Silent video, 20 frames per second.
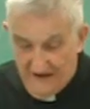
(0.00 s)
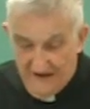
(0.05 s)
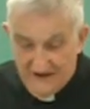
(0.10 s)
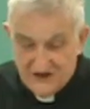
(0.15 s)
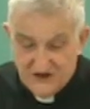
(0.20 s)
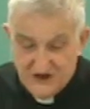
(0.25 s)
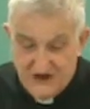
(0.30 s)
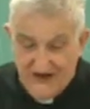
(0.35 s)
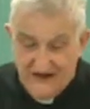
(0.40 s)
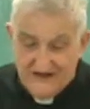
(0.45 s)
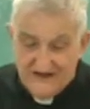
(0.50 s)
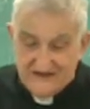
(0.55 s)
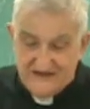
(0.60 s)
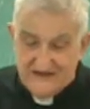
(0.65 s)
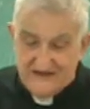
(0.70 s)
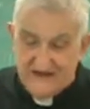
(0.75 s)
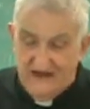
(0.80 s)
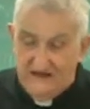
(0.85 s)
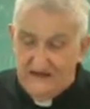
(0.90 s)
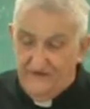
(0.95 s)

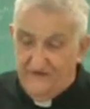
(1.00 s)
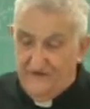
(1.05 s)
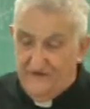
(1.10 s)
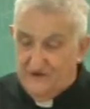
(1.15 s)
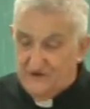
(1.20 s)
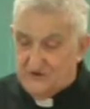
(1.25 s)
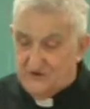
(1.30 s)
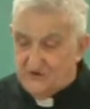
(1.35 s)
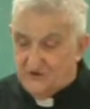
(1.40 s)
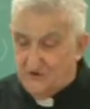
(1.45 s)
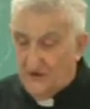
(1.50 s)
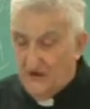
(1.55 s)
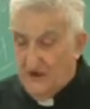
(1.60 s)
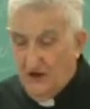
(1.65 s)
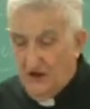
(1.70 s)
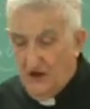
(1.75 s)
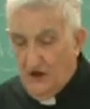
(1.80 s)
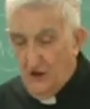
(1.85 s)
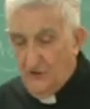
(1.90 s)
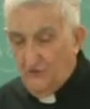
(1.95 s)
Change now fortune.
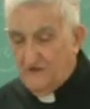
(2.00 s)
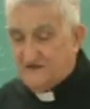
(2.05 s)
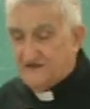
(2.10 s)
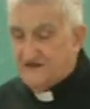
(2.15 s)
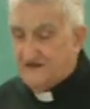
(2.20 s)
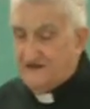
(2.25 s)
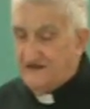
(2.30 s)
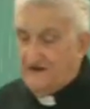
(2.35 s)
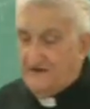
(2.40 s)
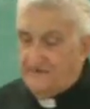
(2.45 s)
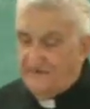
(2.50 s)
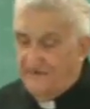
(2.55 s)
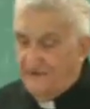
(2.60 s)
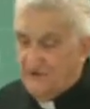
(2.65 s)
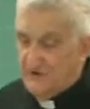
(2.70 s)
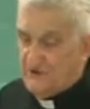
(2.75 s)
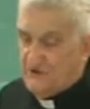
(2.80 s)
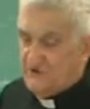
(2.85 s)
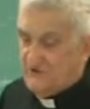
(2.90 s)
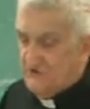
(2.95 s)
We say
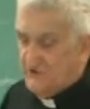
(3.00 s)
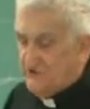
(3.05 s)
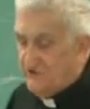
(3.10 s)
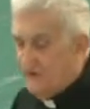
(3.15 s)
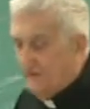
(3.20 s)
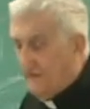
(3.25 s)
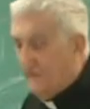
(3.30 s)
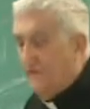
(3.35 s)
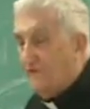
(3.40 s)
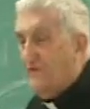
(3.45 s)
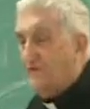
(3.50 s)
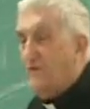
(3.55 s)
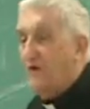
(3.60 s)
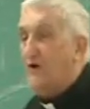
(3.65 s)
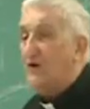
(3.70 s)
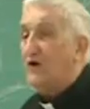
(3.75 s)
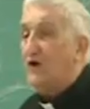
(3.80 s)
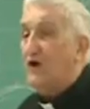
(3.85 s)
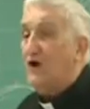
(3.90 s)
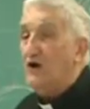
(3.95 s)
fortune
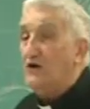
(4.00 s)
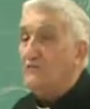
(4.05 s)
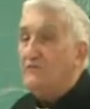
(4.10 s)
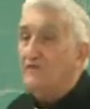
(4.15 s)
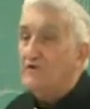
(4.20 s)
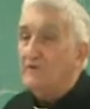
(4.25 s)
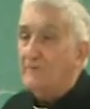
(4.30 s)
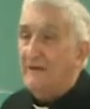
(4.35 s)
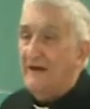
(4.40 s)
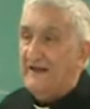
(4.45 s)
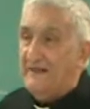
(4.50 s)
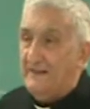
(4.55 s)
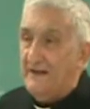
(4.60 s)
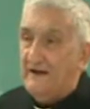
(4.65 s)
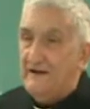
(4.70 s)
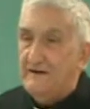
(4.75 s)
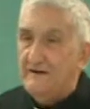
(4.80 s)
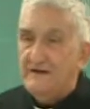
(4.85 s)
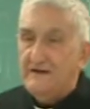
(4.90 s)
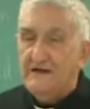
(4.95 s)
or luck for man.
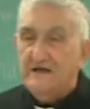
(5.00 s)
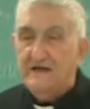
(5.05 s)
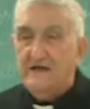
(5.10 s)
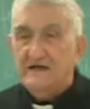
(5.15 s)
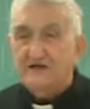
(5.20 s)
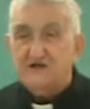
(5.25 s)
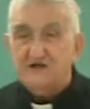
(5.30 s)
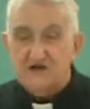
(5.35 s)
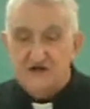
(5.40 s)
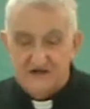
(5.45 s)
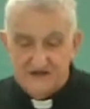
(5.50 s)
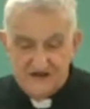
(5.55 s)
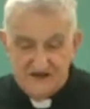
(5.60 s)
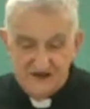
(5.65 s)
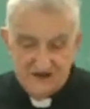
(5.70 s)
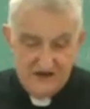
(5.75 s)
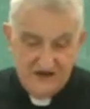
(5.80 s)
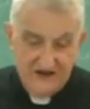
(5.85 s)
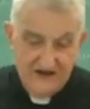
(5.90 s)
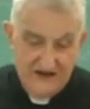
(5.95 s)
Change
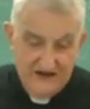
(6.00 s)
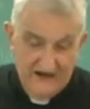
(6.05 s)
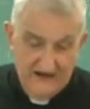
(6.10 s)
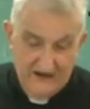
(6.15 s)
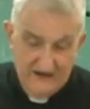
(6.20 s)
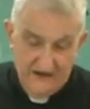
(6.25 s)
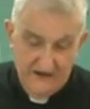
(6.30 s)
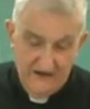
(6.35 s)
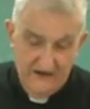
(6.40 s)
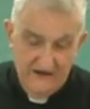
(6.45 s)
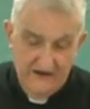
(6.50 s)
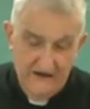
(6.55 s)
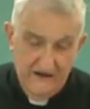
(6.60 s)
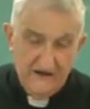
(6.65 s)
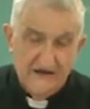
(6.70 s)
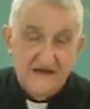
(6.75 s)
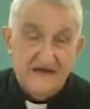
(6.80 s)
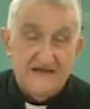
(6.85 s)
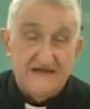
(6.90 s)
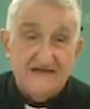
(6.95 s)
in general.
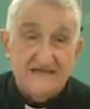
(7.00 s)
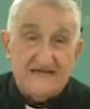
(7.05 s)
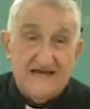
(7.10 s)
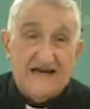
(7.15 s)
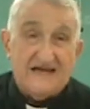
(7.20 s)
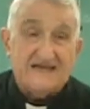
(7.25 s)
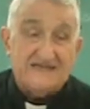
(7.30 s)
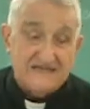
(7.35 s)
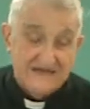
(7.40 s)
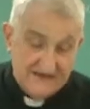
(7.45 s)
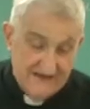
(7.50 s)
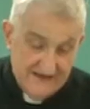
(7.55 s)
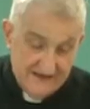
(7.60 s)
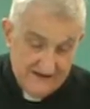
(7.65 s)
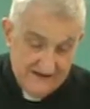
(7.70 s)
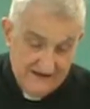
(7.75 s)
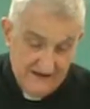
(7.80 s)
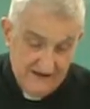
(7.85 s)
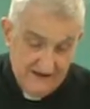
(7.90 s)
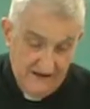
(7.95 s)
It is
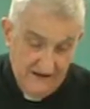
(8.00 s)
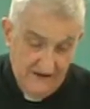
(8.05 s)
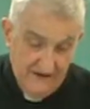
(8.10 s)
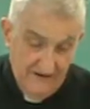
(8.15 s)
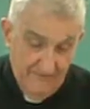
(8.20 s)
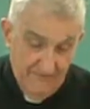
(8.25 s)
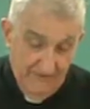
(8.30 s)
accidental.